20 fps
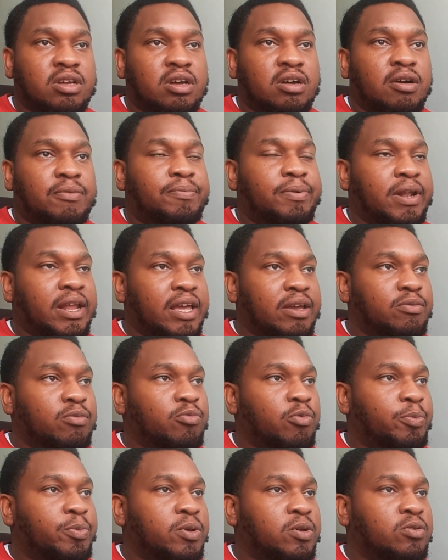play would
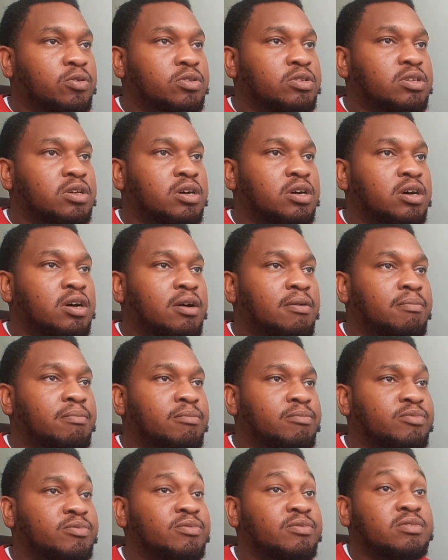be good.
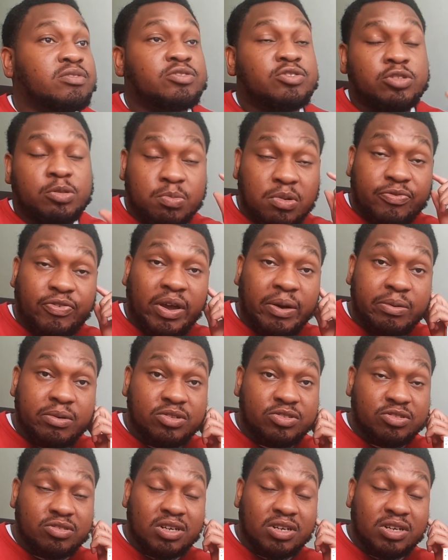To be fair with you,